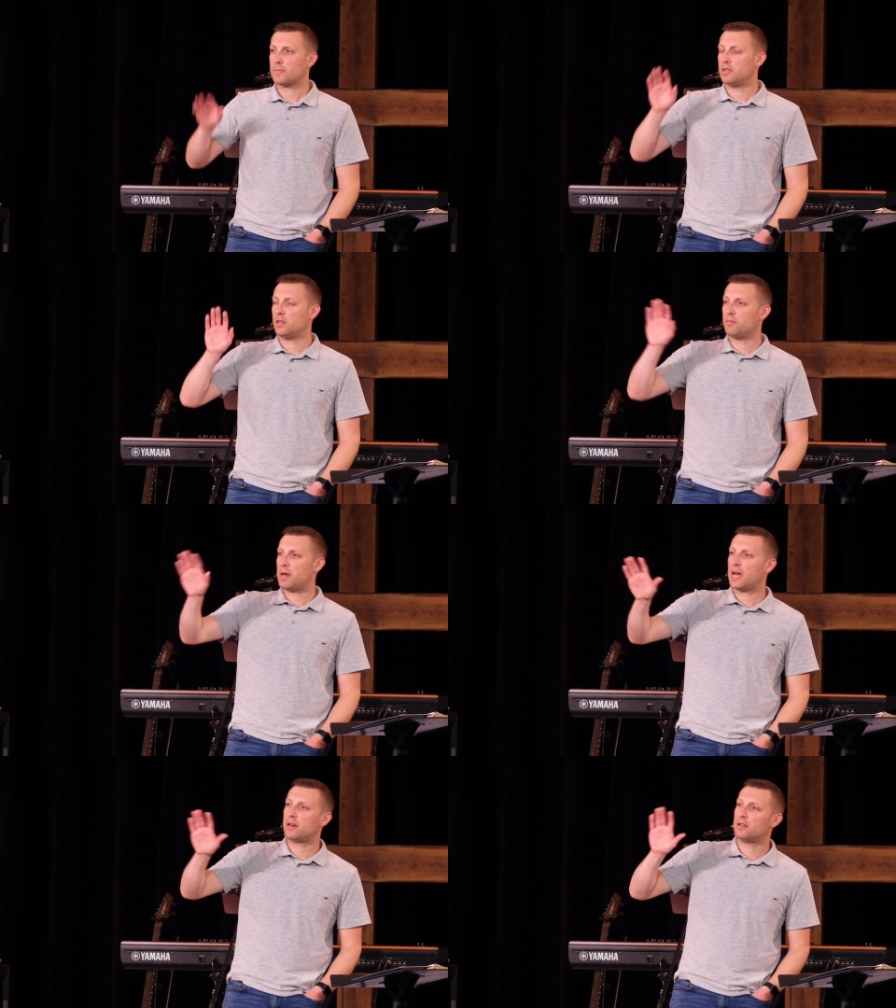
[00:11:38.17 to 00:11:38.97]
And they
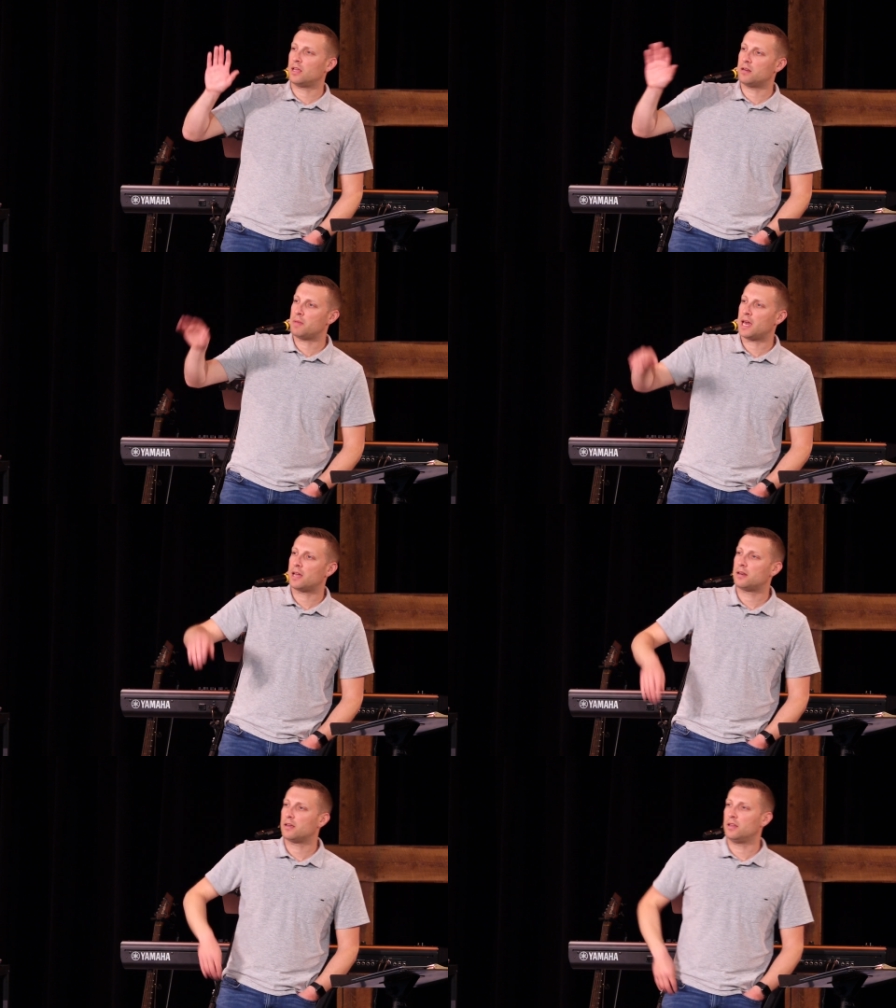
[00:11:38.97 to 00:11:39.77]
demand and they
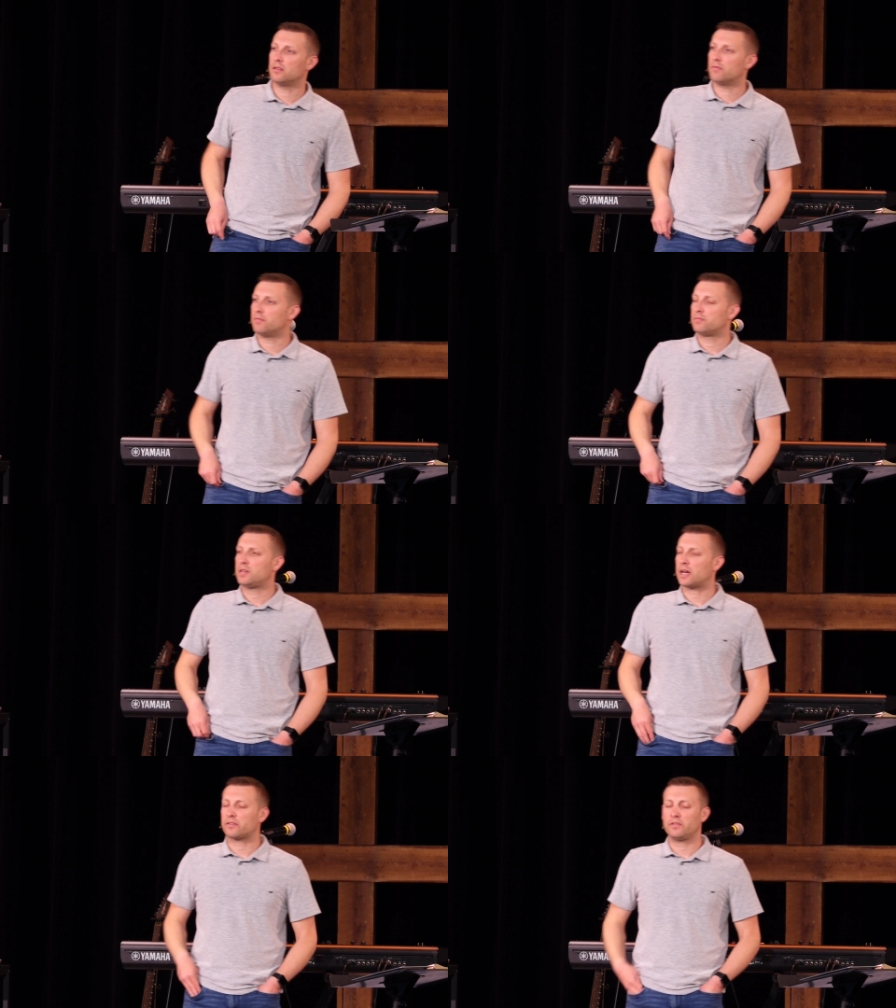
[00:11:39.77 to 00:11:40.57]
demand, and the
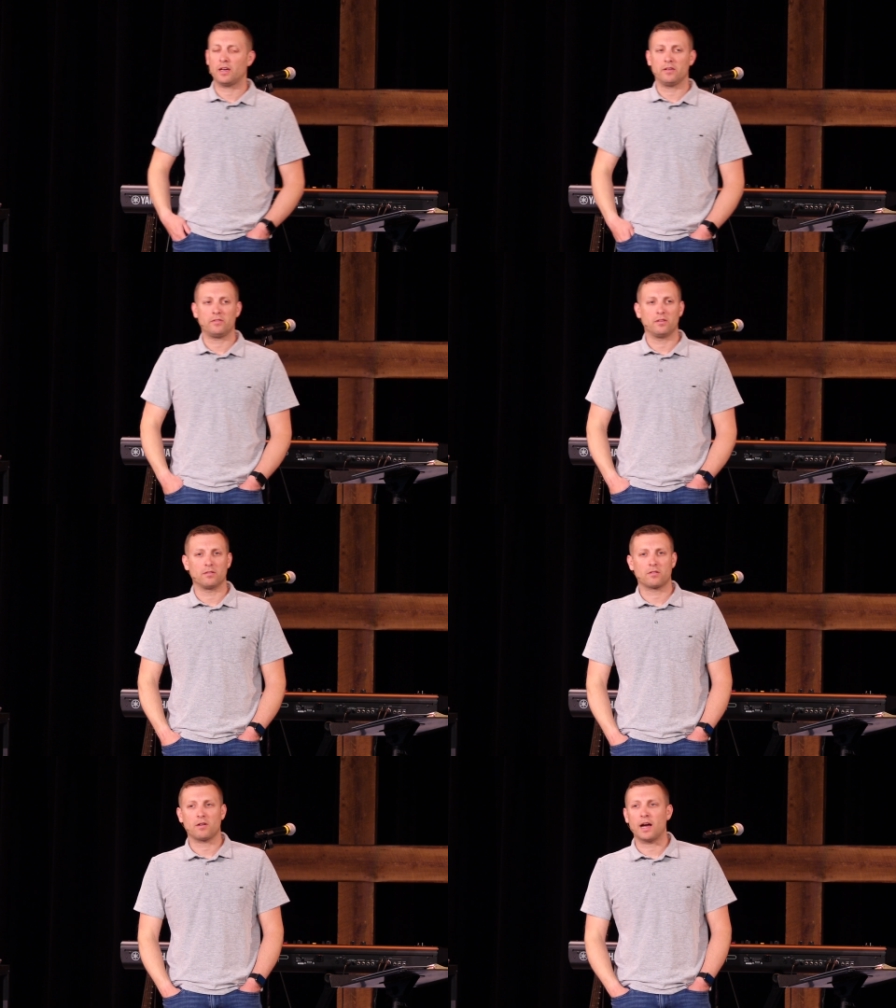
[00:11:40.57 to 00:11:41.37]
text says
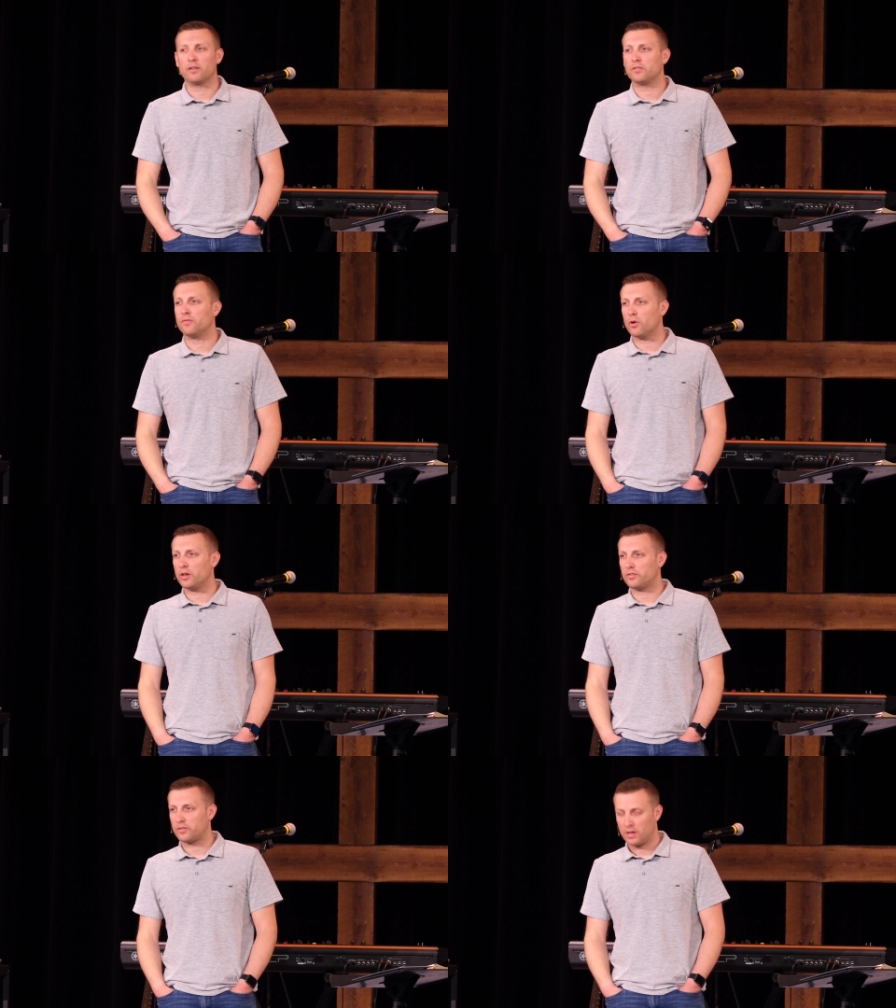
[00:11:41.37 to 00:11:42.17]
the crowd's
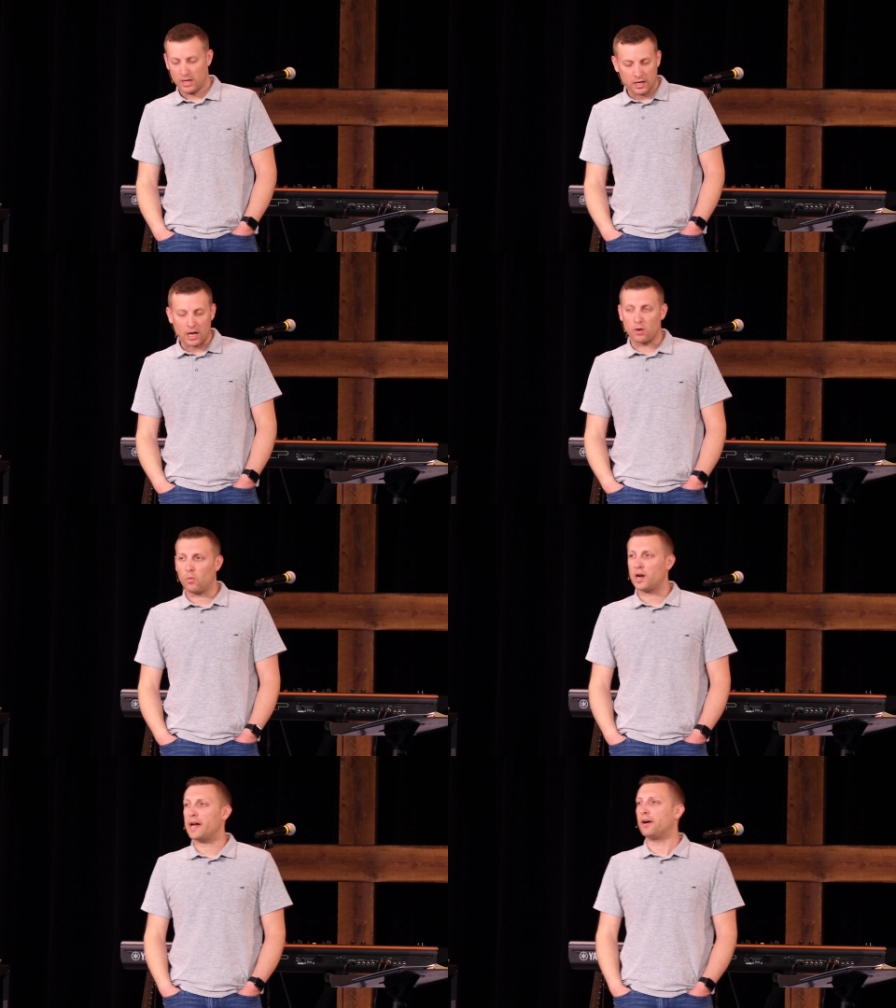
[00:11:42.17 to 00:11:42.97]
voice kind of
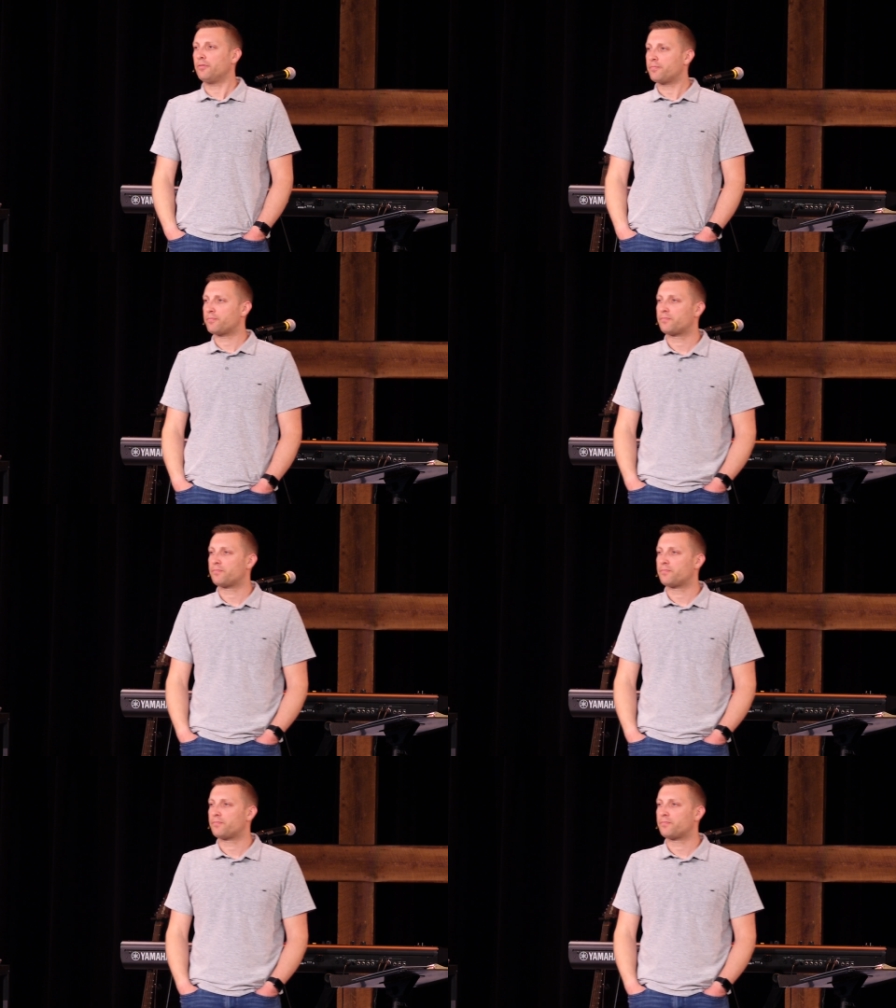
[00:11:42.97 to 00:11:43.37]
won out.